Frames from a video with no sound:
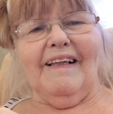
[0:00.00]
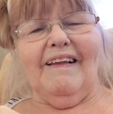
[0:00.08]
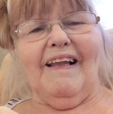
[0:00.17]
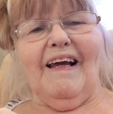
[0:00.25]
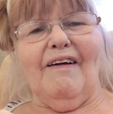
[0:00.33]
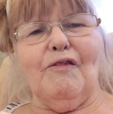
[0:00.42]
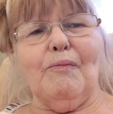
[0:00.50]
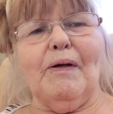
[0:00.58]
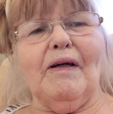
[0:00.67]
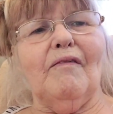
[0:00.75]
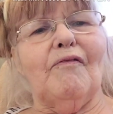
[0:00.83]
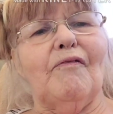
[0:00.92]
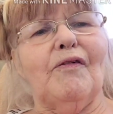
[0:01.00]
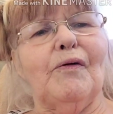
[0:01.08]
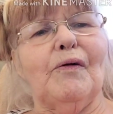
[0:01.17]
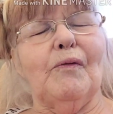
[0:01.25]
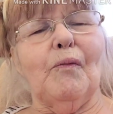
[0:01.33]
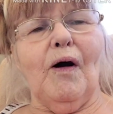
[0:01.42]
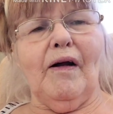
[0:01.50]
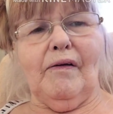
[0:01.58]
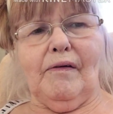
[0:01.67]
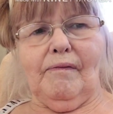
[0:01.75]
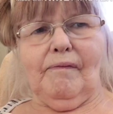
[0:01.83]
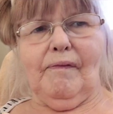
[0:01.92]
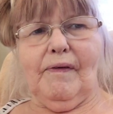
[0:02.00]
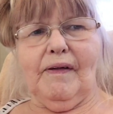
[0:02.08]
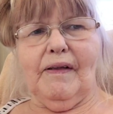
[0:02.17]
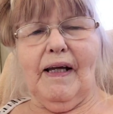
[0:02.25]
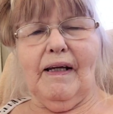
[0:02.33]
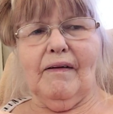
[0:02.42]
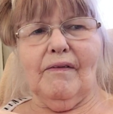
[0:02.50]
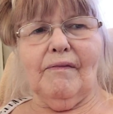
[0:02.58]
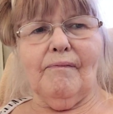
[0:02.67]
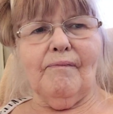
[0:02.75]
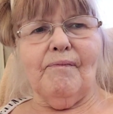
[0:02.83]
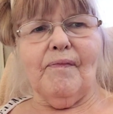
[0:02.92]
They have a big food and water container,